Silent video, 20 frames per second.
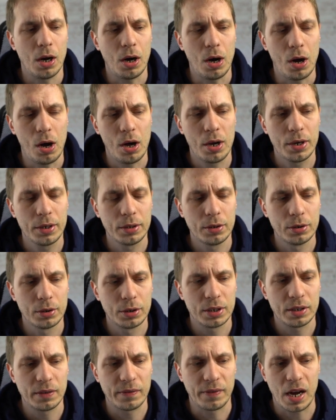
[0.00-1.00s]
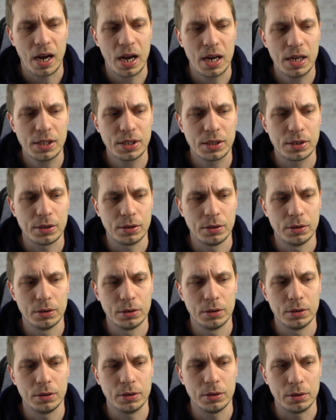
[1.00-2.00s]
on your device,
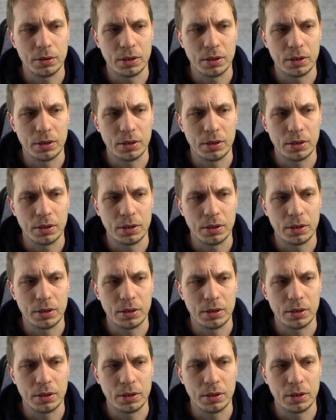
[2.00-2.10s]
you